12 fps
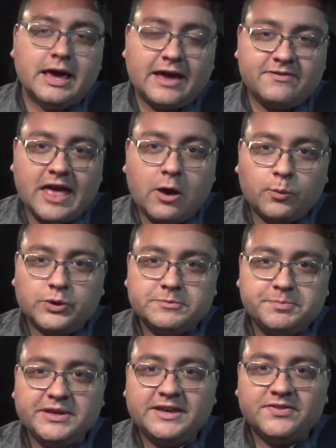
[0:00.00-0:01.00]
and that
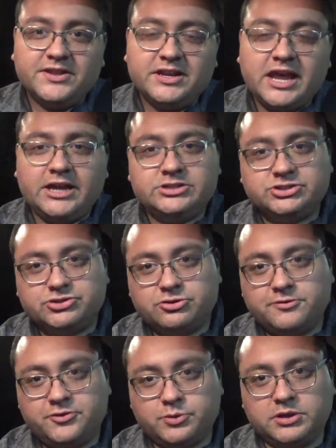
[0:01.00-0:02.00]
would be in the
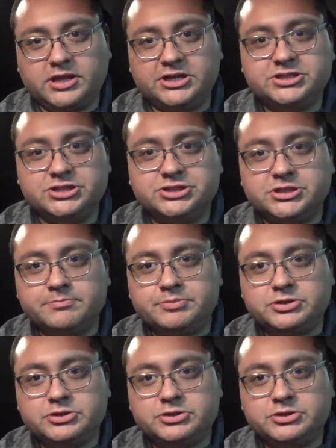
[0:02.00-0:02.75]
nature of the relationship